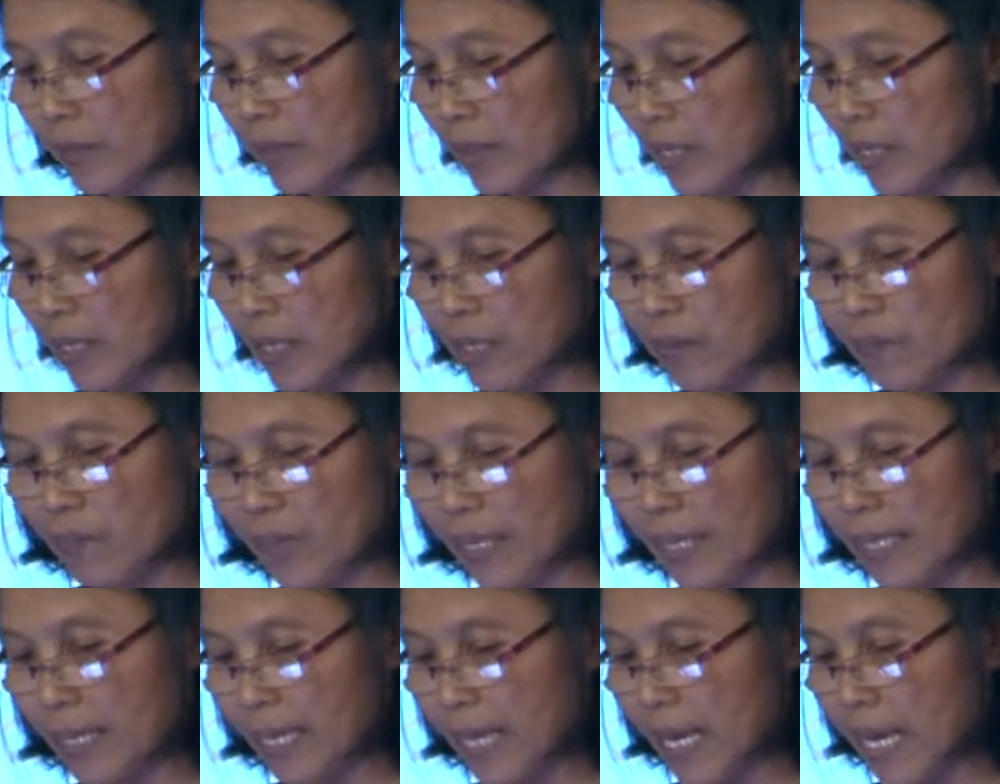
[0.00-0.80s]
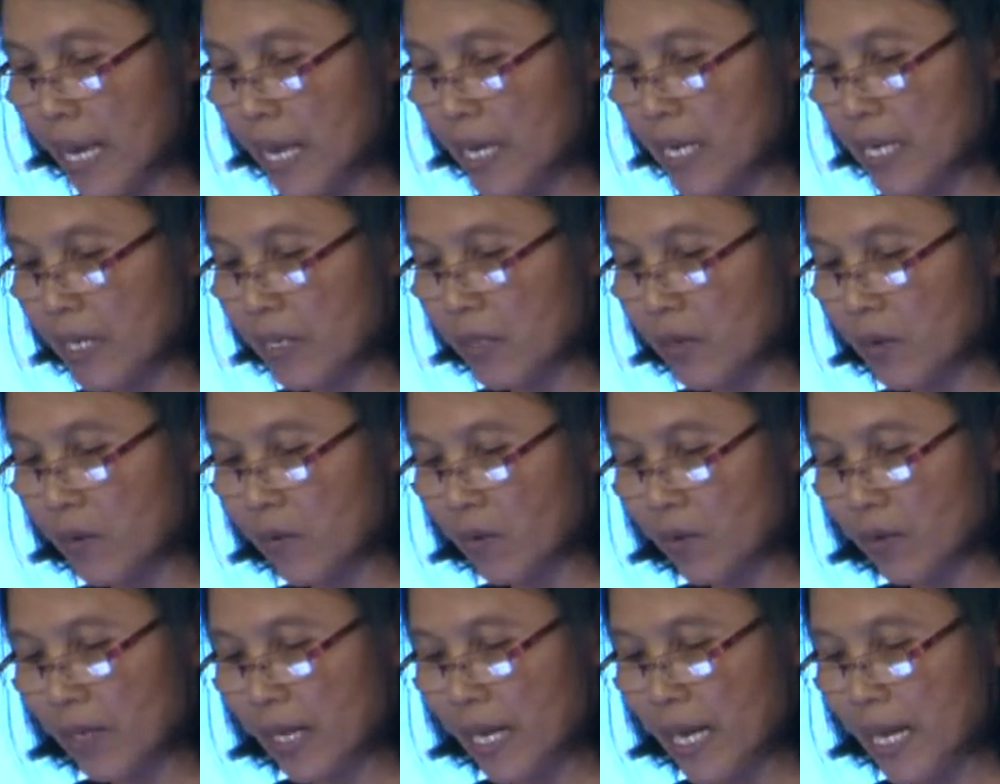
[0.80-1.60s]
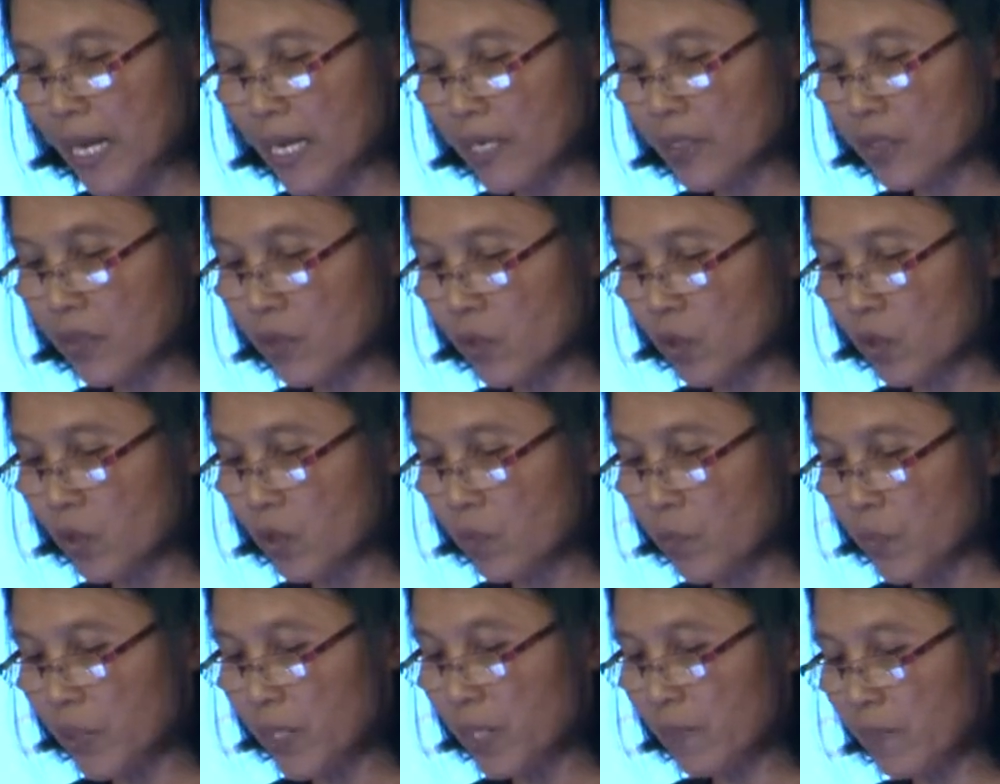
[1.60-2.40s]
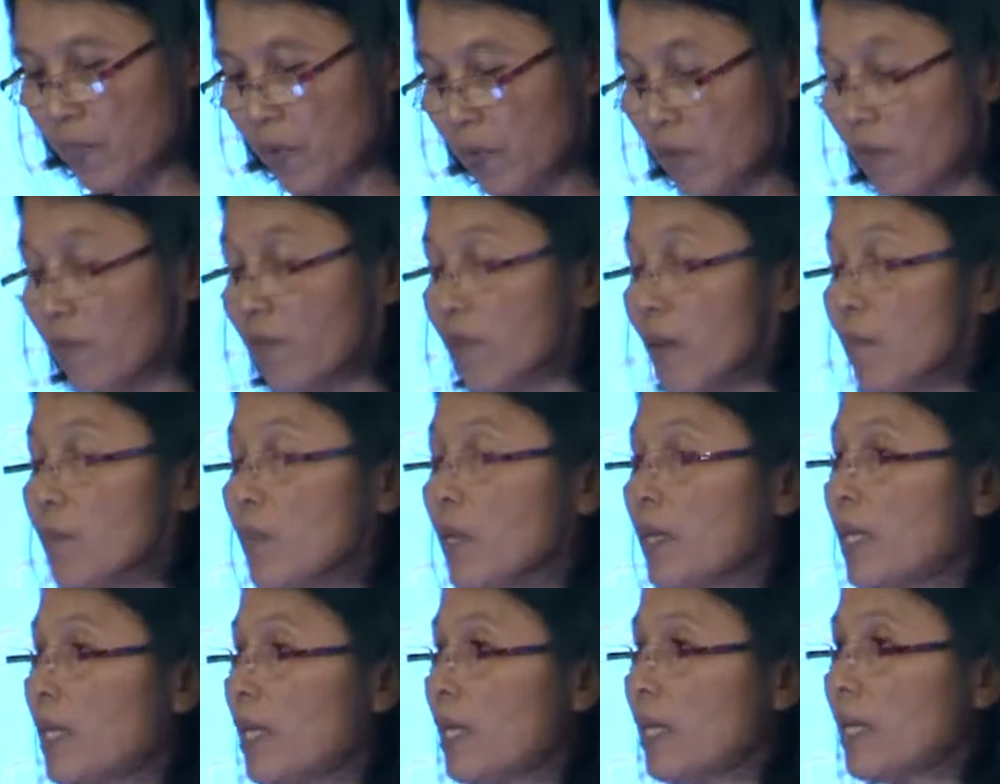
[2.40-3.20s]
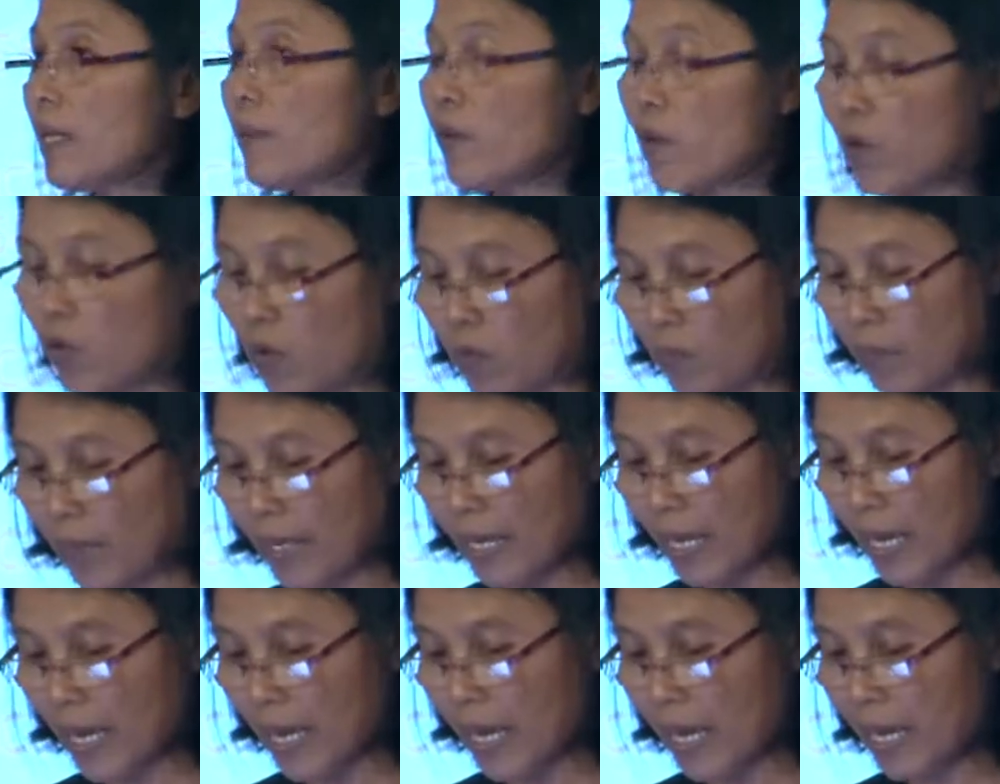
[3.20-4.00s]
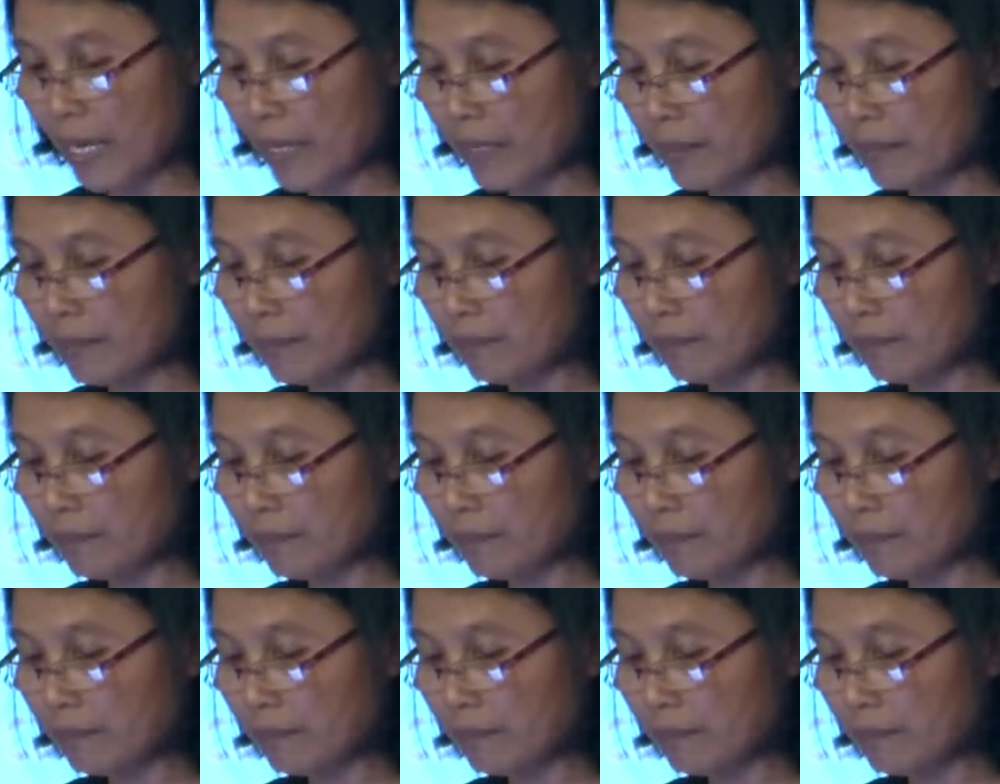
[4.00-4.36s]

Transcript: terms like care in old age, older people, family and home care,